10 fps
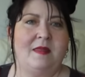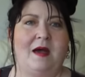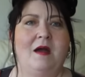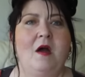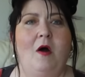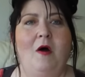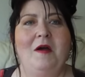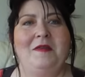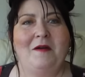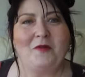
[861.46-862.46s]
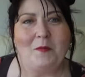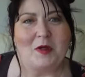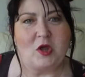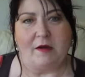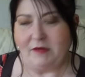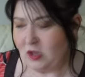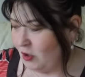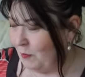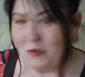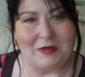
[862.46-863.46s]
in there. Oh, and I've got my charity
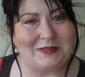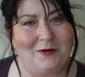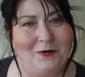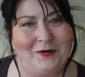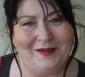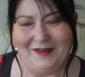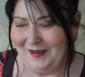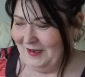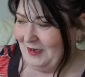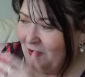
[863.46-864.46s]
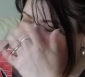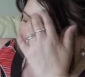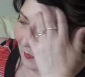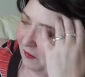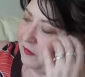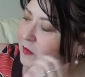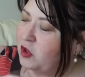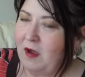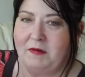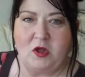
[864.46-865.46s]
shop dress on. You know, when I bought from the
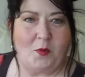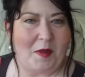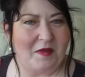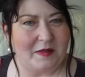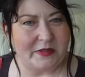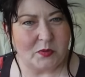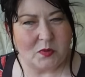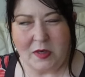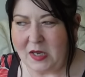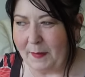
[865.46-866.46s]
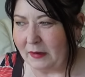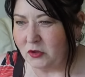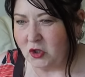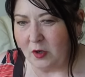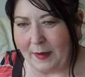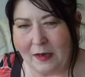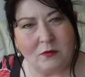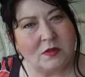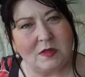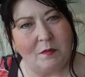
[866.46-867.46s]
charity shop, I think this was only about
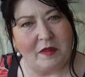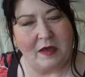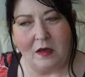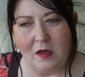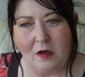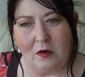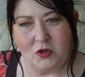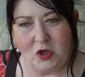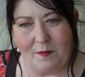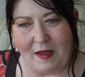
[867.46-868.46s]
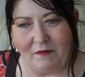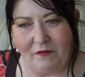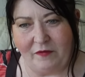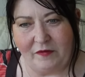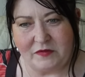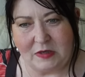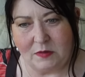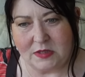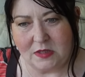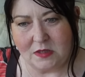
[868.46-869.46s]
£2 or something. Or
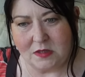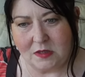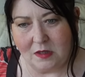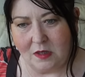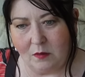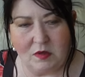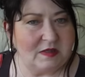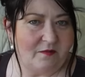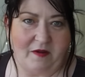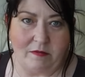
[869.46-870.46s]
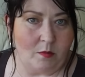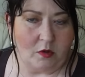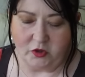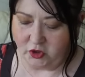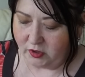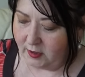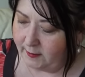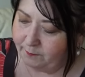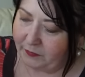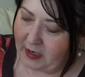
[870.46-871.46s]
£2.50, was it? Wasn't very much.
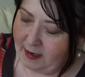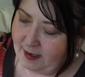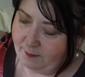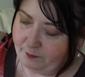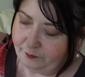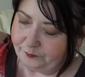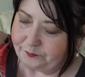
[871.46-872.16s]
Um,